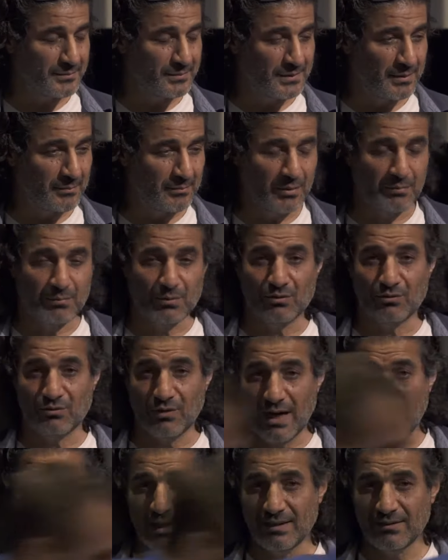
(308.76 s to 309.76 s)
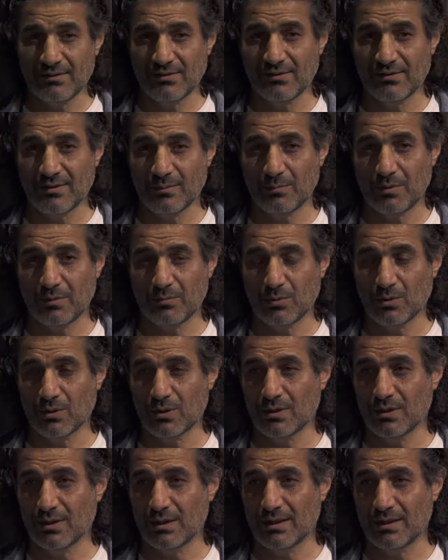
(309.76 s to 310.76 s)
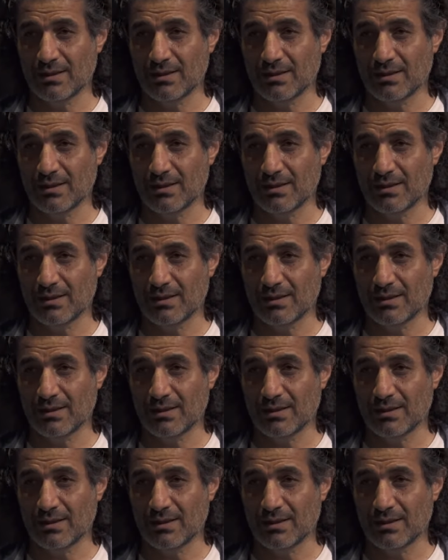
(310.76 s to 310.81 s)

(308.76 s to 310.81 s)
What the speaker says: Some people write, some people